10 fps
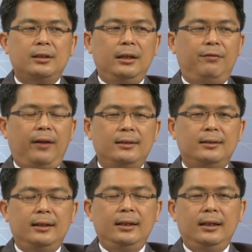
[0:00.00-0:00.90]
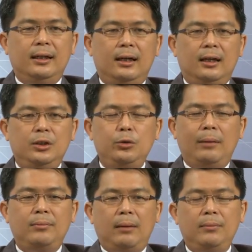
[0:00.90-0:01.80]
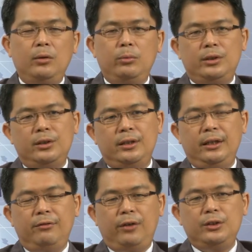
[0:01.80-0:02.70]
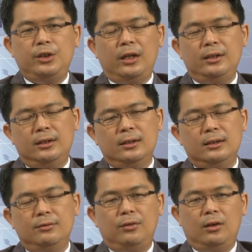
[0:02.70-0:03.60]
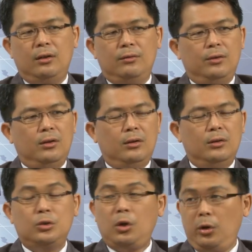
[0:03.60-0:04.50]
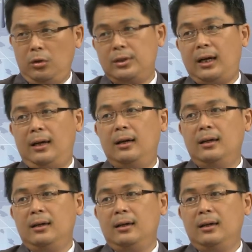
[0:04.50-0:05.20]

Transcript: fancy UMW, which is the franchisor for Toyota.